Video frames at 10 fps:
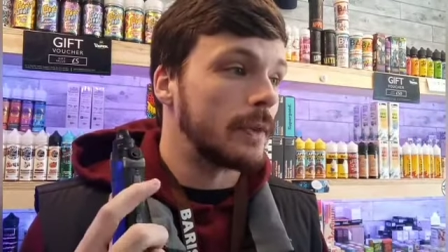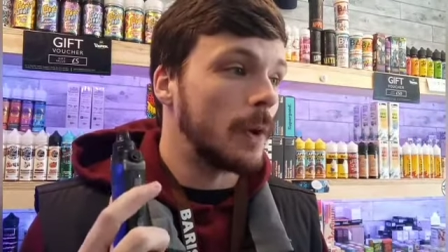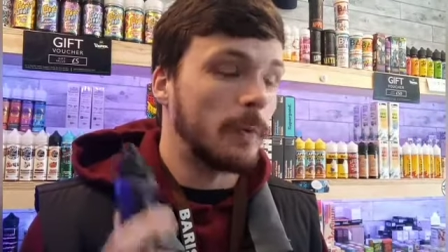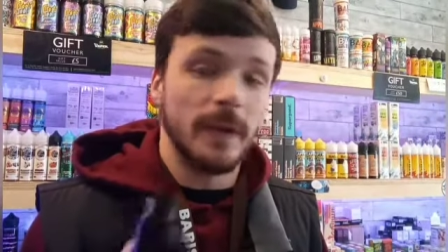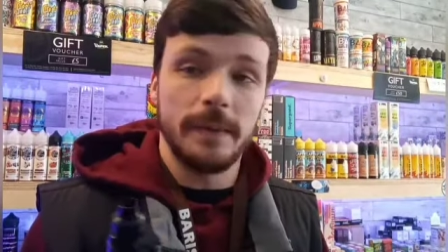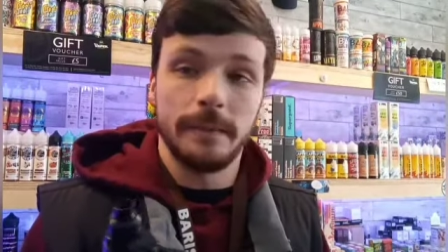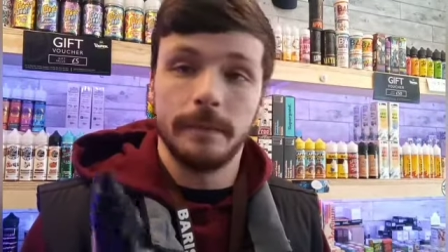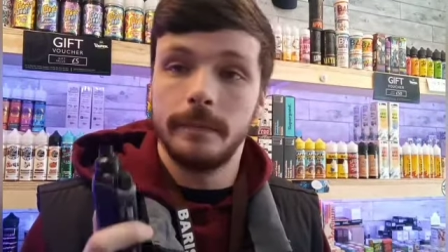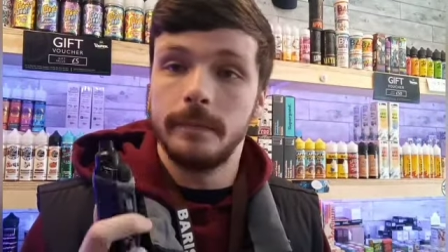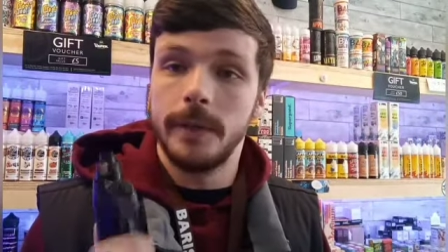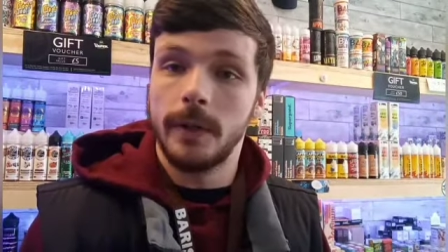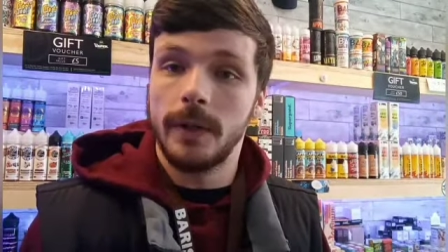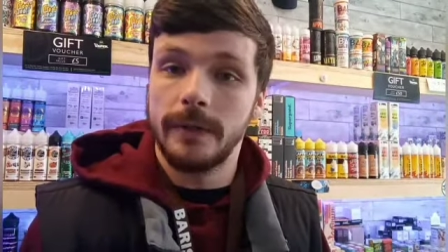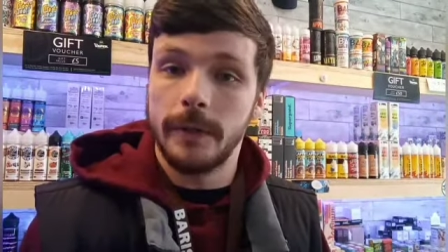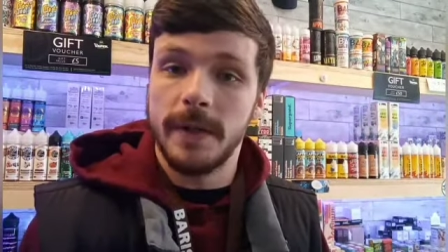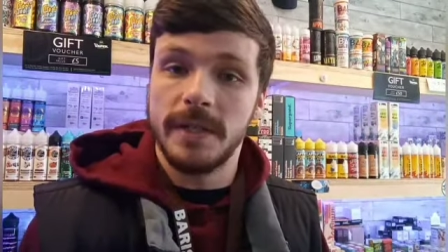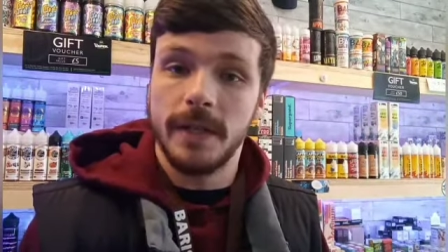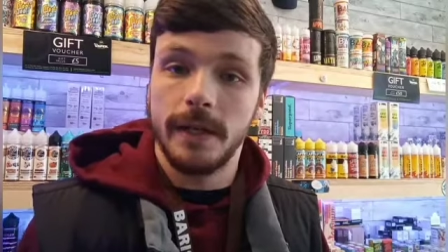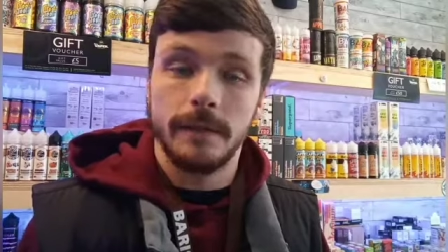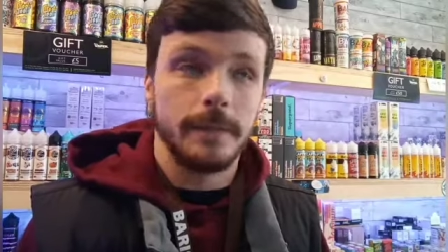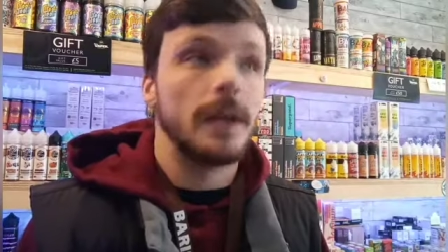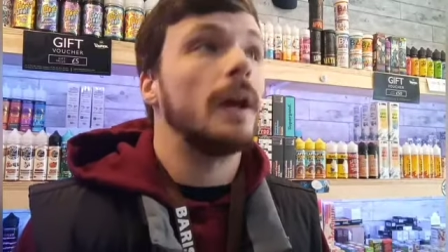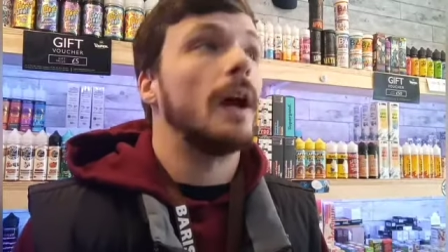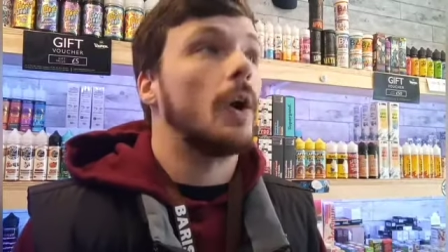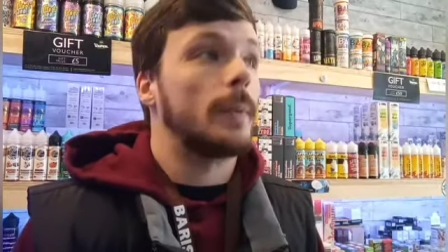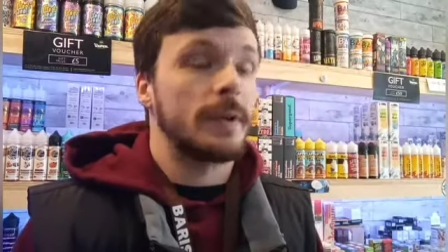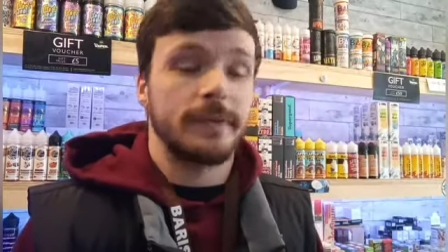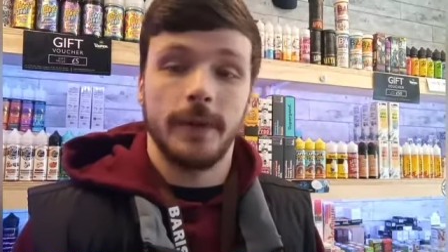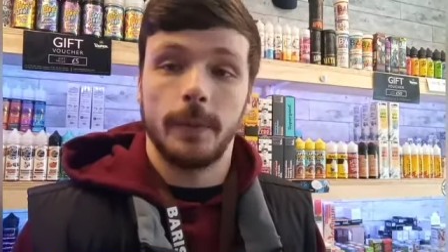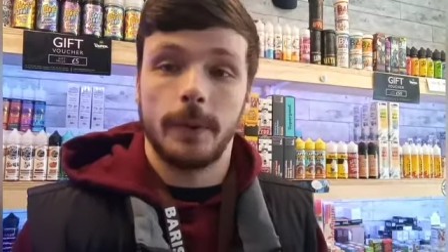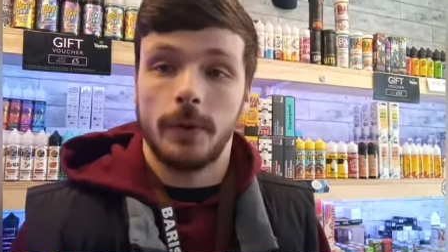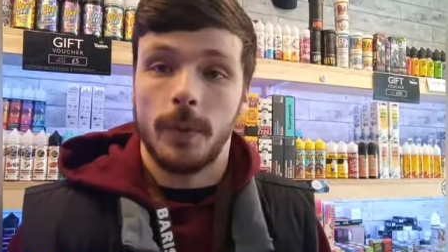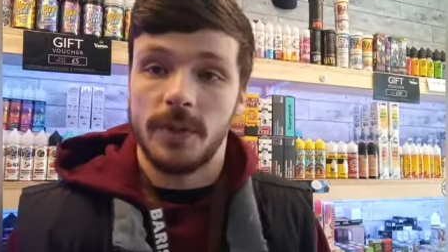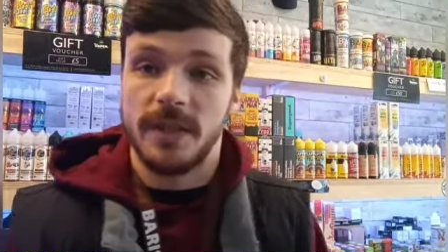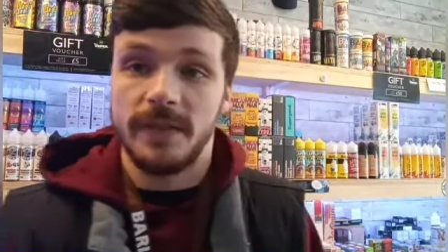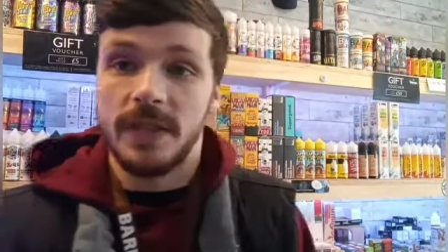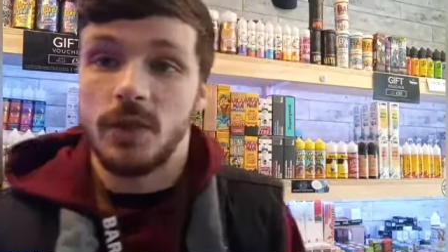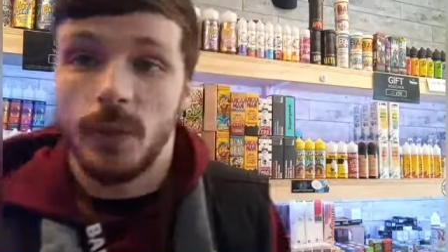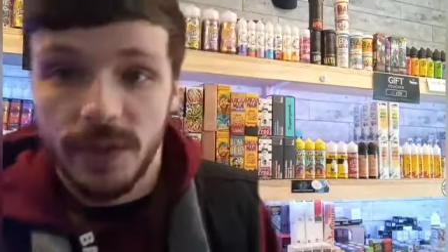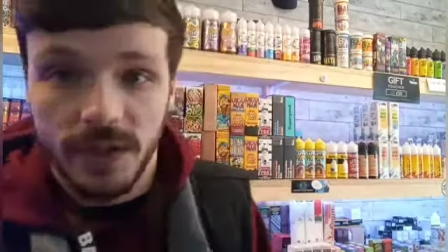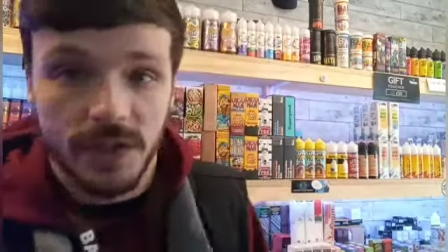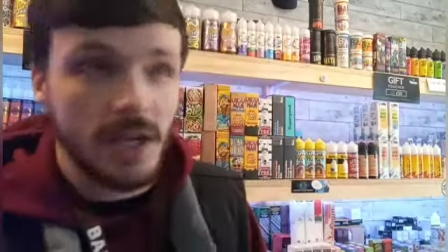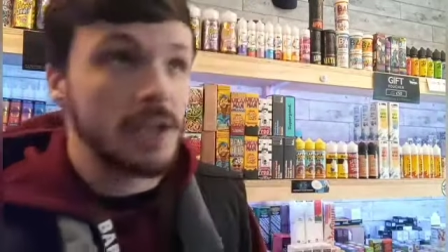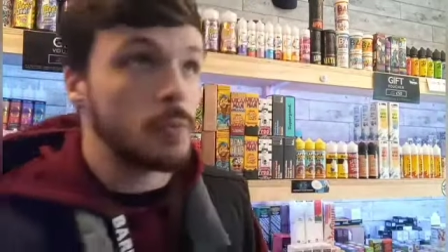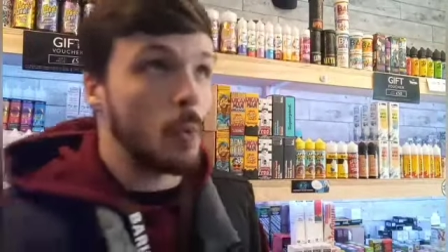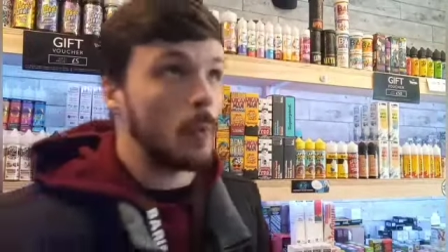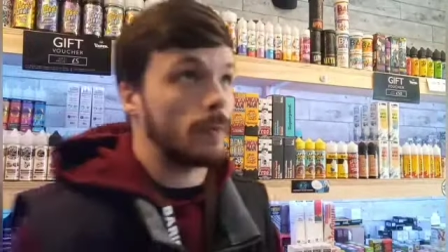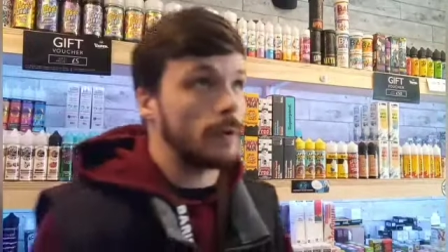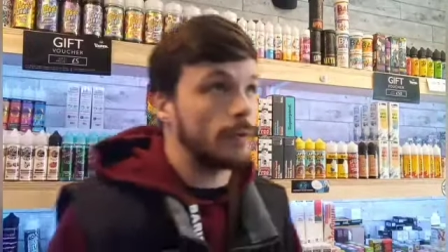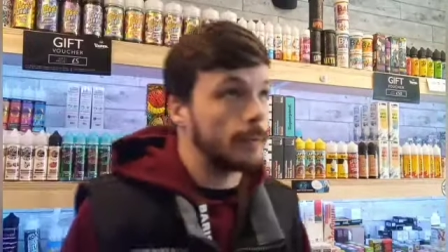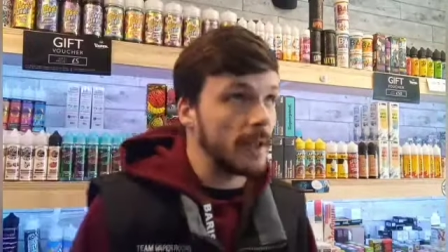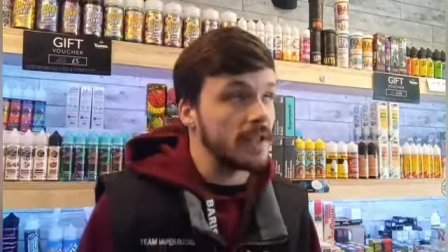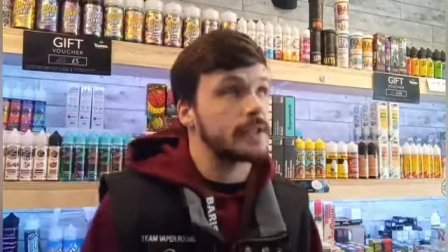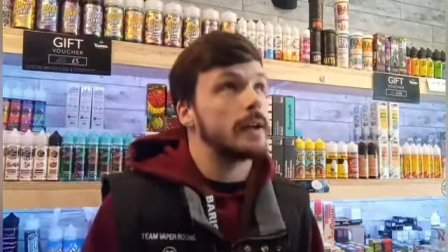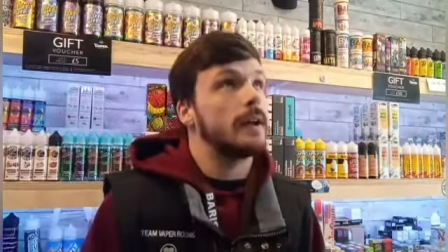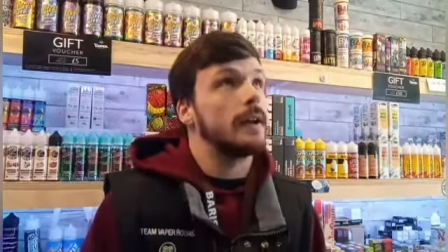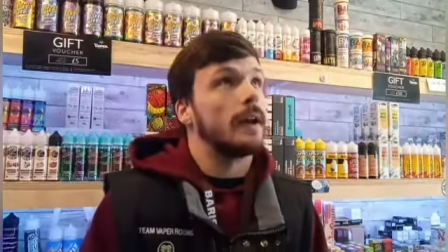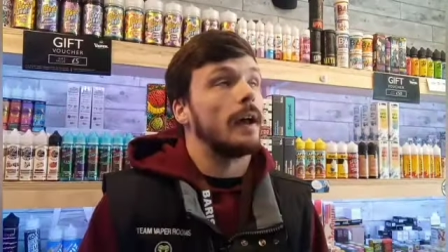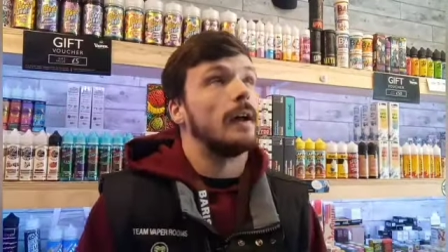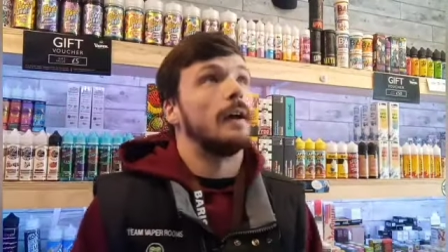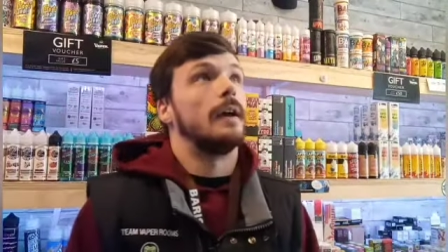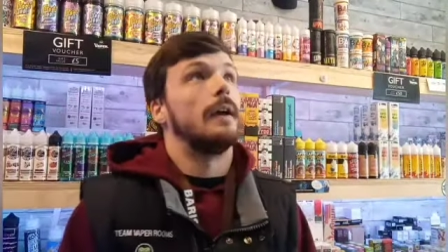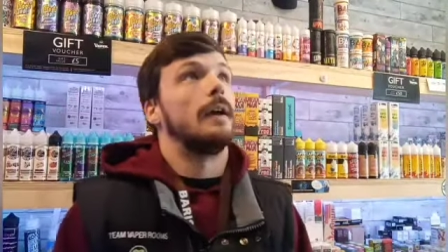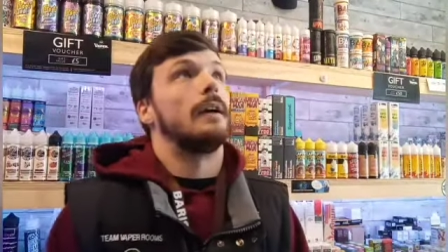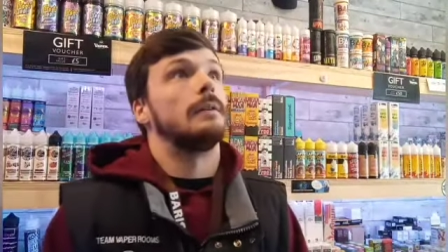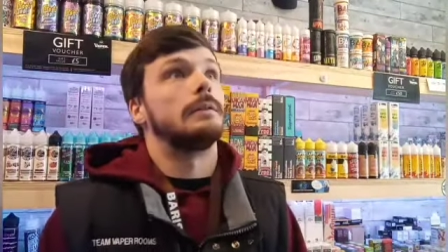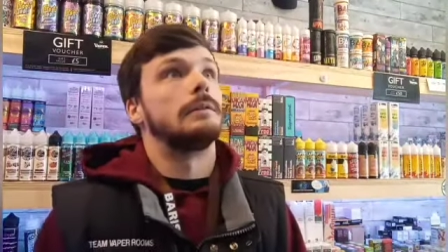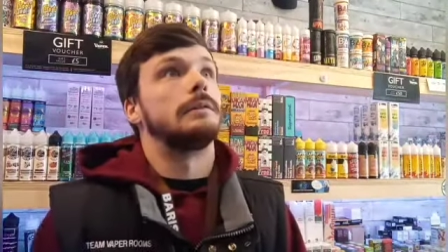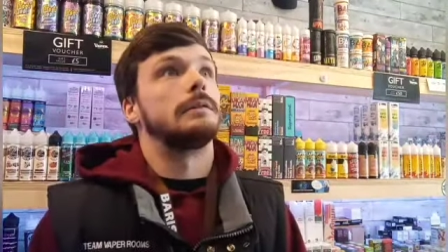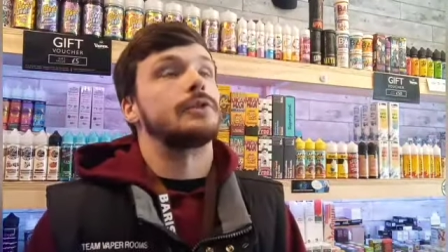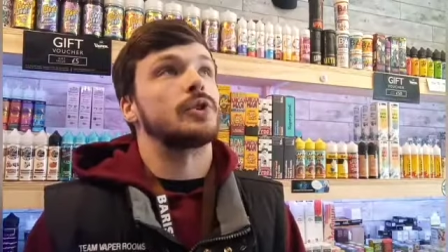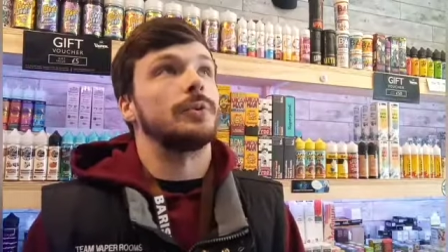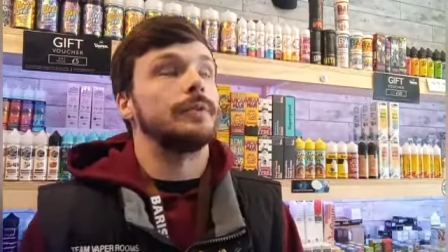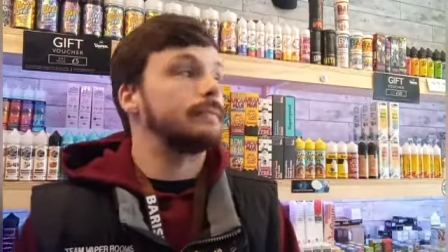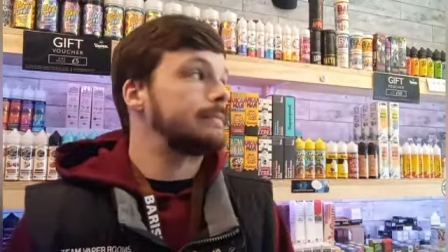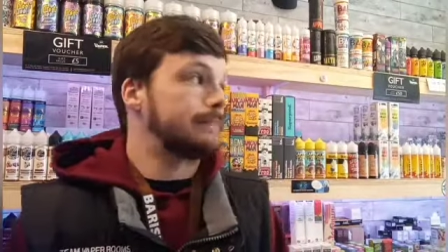hopefully, you're all having an amazing day. Hope it is filled with a lot of positivity, joy, success, warmth, love, peace. Uh, oh, son.